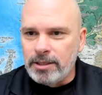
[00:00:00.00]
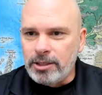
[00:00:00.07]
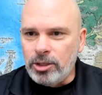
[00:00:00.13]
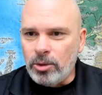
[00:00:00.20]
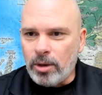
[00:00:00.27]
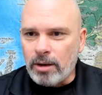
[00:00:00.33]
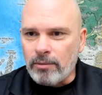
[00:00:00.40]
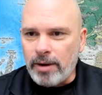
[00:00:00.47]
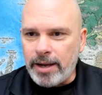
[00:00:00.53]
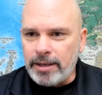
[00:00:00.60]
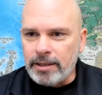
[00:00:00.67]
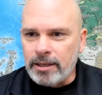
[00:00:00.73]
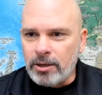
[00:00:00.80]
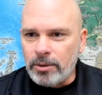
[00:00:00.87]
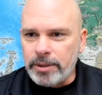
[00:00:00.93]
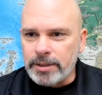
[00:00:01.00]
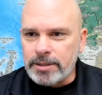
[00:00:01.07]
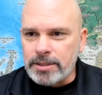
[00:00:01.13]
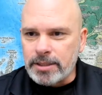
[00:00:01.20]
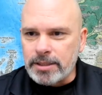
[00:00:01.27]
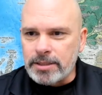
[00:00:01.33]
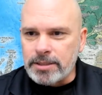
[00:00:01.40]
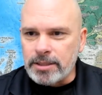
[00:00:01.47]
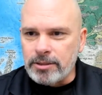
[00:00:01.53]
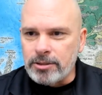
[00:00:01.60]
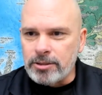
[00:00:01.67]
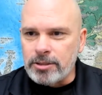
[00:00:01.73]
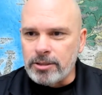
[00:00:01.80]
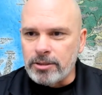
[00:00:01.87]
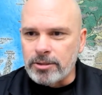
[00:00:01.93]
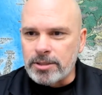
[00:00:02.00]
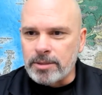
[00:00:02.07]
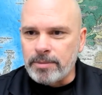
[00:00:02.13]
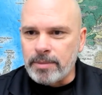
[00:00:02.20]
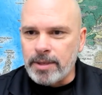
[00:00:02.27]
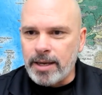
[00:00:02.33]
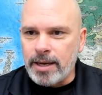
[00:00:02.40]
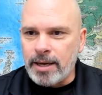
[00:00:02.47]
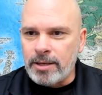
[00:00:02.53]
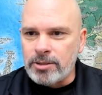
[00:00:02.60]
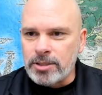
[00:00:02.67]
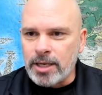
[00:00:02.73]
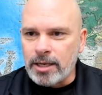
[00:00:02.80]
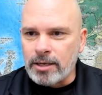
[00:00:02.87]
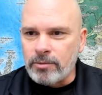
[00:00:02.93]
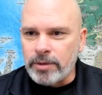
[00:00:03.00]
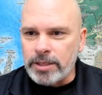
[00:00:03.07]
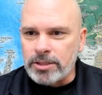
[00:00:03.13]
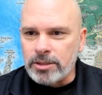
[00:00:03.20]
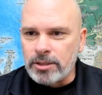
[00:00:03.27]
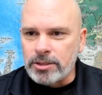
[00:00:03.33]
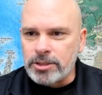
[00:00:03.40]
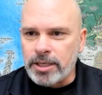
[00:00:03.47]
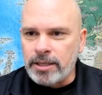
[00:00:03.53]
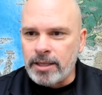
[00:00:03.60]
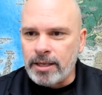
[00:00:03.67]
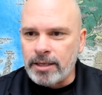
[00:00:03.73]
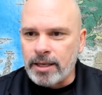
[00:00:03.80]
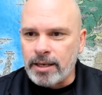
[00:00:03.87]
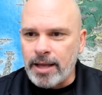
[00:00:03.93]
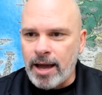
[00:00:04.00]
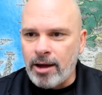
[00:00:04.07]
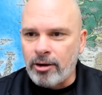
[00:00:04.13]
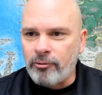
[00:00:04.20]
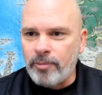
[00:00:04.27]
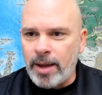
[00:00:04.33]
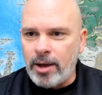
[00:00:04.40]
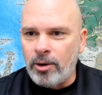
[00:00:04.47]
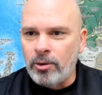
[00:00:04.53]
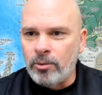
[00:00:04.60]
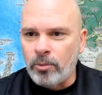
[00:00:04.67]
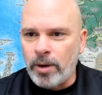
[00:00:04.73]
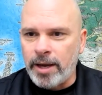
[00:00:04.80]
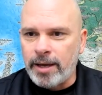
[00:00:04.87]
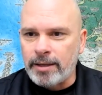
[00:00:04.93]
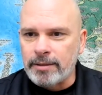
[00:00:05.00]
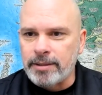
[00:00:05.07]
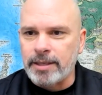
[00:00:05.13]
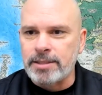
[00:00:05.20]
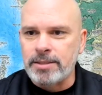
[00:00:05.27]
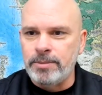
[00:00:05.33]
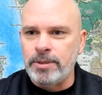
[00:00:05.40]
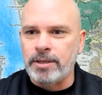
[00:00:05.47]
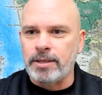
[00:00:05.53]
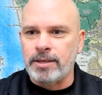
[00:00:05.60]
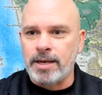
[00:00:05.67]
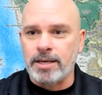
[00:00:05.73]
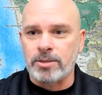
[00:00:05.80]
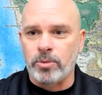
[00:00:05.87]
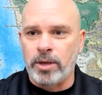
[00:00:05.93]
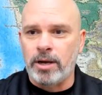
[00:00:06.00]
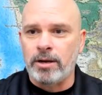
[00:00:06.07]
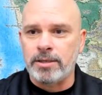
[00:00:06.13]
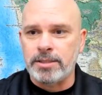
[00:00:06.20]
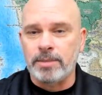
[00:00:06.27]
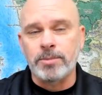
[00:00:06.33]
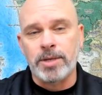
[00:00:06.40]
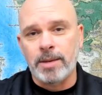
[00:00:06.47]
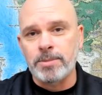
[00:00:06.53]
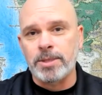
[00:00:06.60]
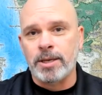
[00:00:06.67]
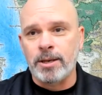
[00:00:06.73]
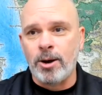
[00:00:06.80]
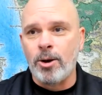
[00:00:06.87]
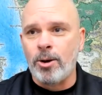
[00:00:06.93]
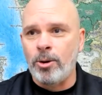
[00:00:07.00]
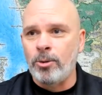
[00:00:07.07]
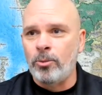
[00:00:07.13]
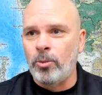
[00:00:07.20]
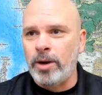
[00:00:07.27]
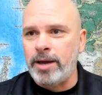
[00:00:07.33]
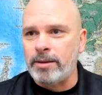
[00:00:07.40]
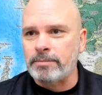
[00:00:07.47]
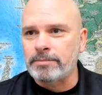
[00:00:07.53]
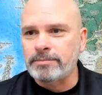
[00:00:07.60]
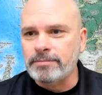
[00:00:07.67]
You are right. Going to continue to do some educated research and then get out of my own way. Thanks a million. Yes, we are sometimes in our own way.